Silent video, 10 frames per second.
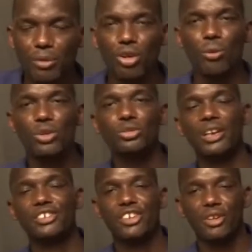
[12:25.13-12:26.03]
or what we have
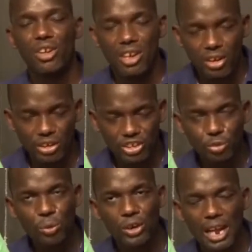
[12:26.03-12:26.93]
trained with these
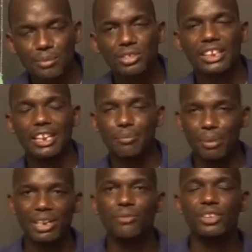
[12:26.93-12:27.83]
programs, can
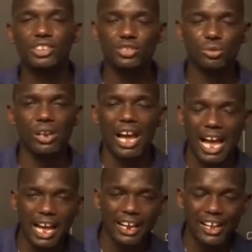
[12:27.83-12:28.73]
benefit to
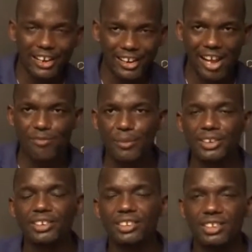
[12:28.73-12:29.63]
our government
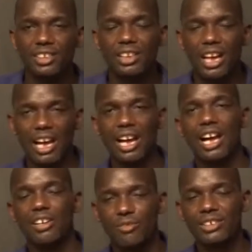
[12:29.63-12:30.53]

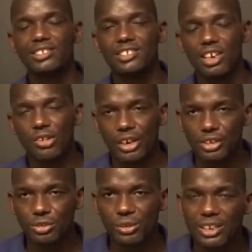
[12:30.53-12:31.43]
advanced secondary
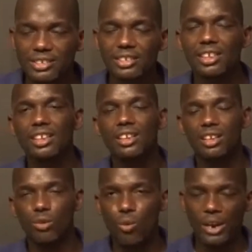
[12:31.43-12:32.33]
students
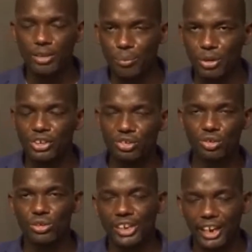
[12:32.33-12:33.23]
who are in boardings
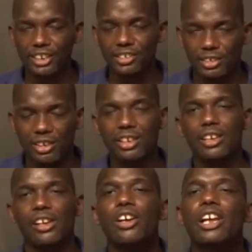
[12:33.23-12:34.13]
or days,
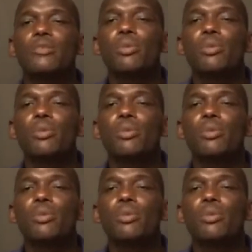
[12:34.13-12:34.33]
can